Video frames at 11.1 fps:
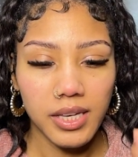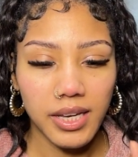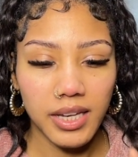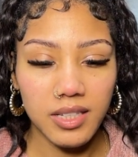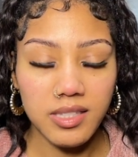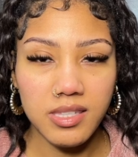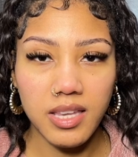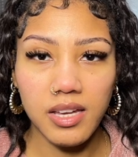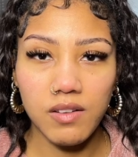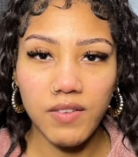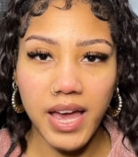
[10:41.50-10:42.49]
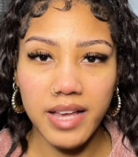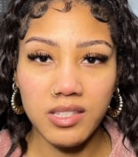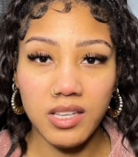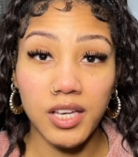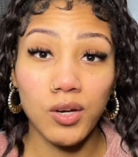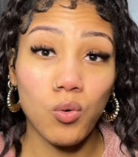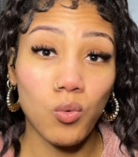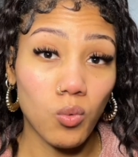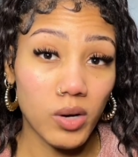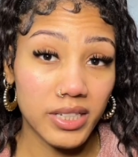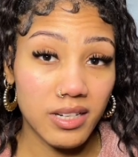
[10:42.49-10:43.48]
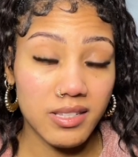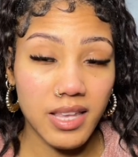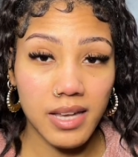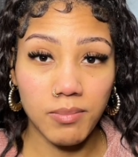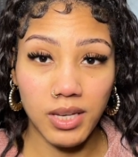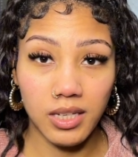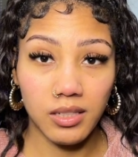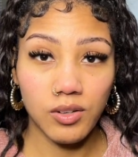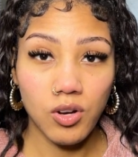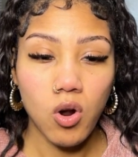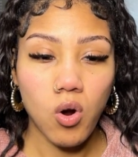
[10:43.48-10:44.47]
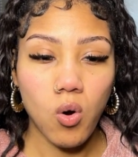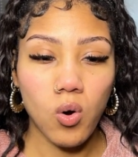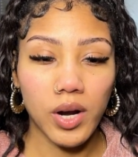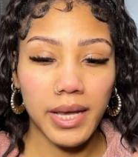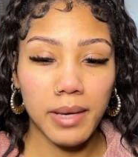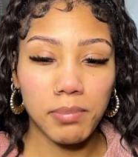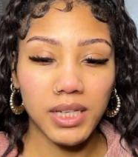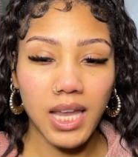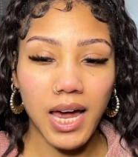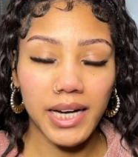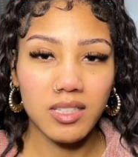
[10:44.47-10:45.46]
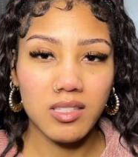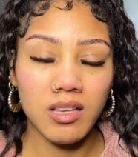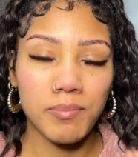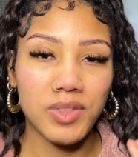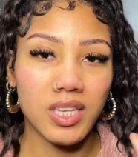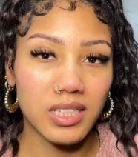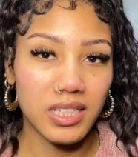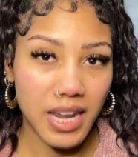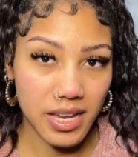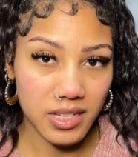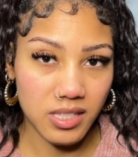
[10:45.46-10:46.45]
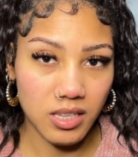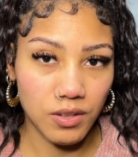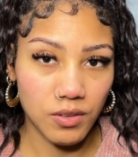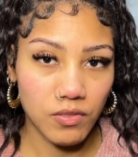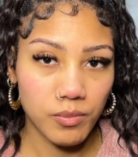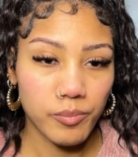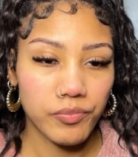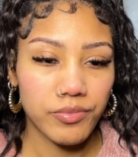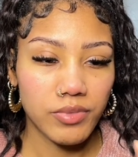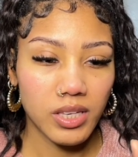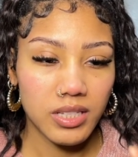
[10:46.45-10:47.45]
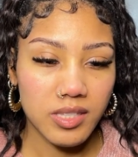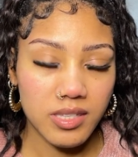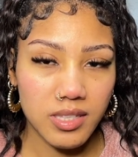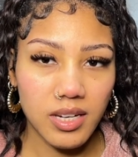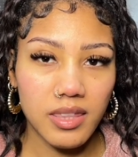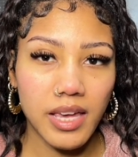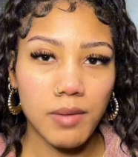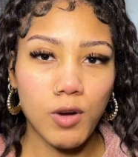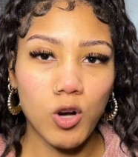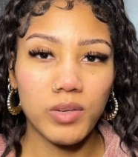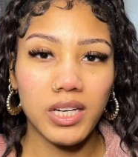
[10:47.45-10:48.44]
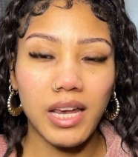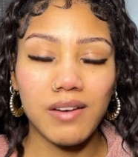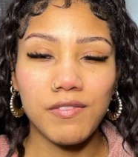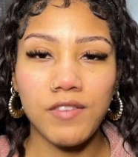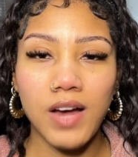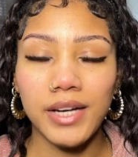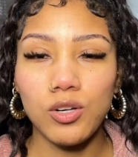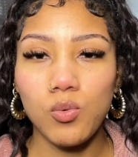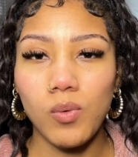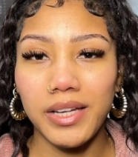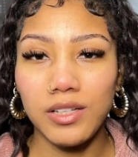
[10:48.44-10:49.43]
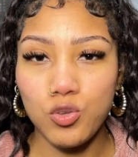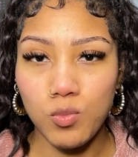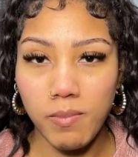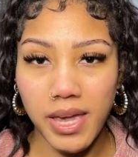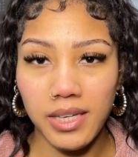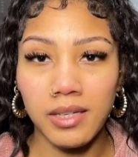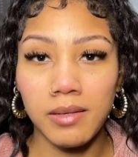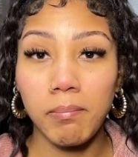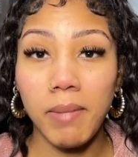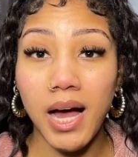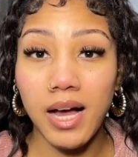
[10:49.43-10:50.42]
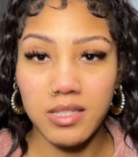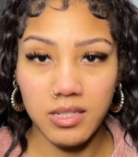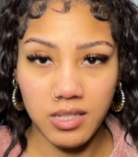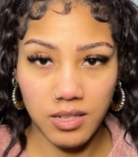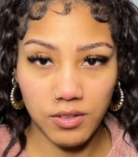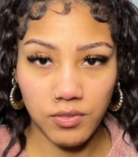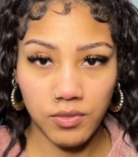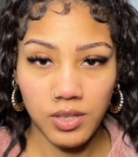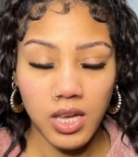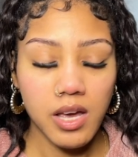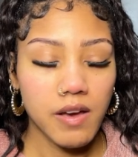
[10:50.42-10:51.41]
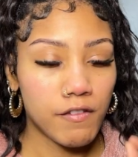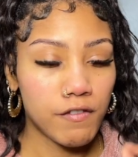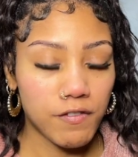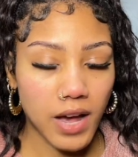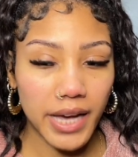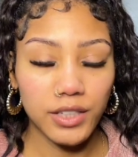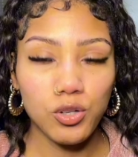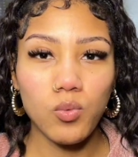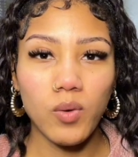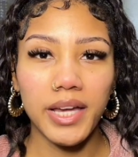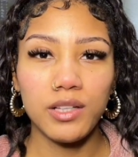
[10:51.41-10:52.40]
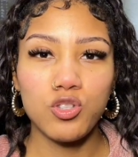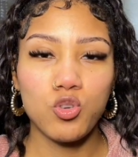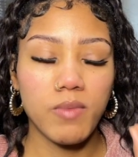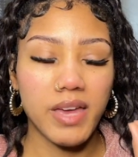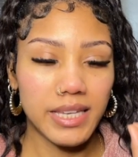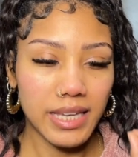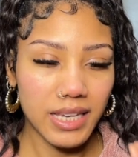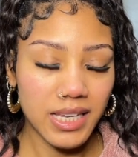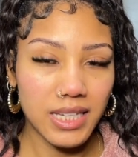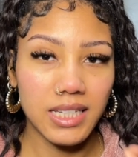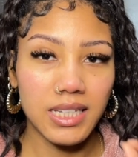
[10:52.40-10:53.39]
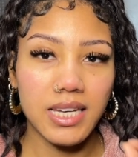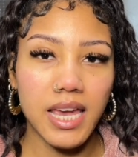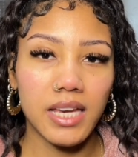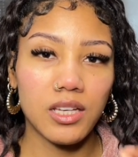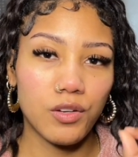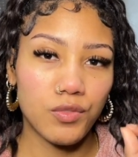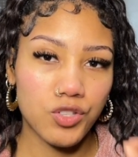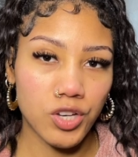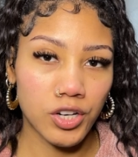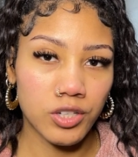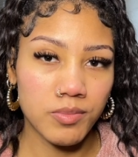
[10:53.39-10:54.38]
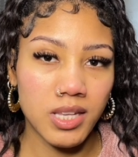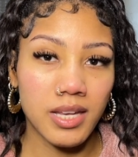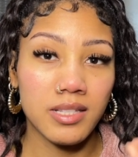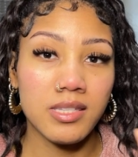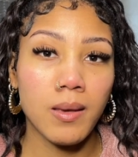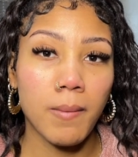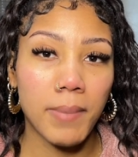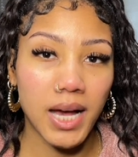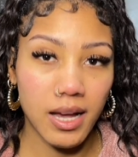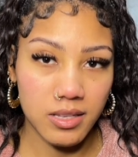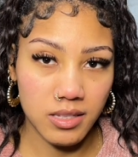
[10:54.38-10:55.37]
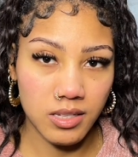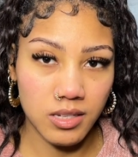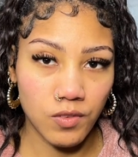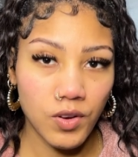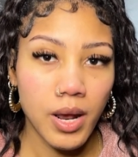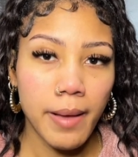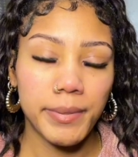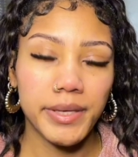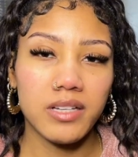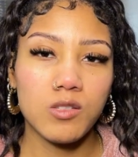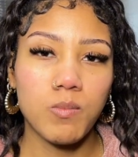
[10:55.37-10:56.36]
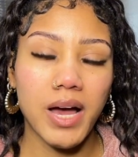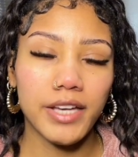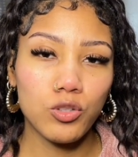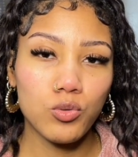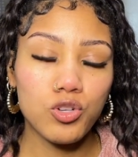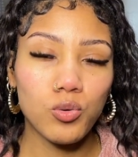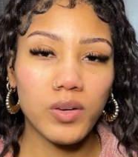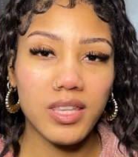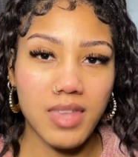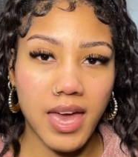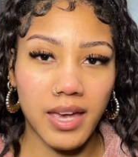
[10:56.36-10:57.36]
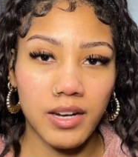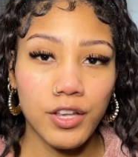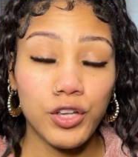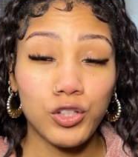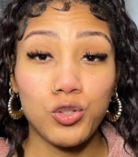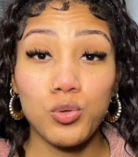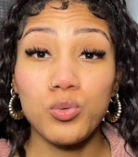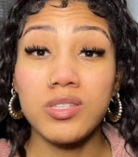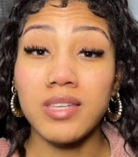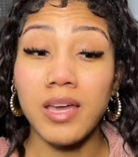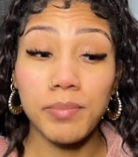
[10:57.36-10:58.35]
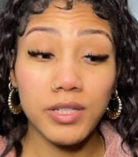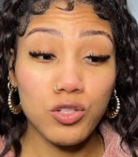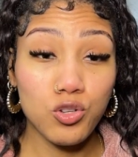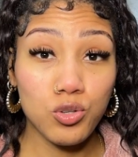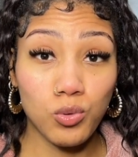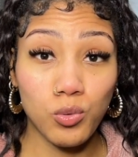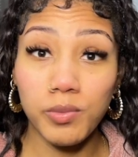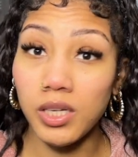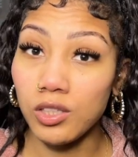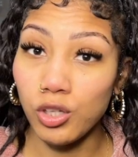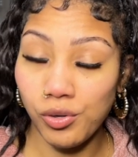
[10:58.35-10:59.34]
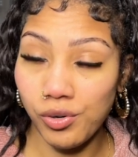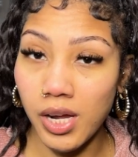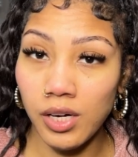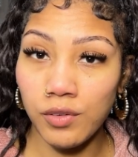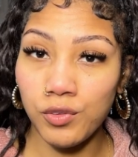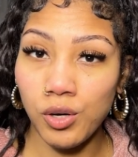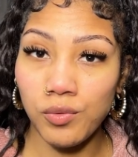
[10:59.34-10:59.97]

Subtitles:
instead of asking, what does that mean? Or implying something negative, sit in that moment and find a way to make it positive. Find a way to make any negative circumstance positive, because by you doing that, you step into being the creator of your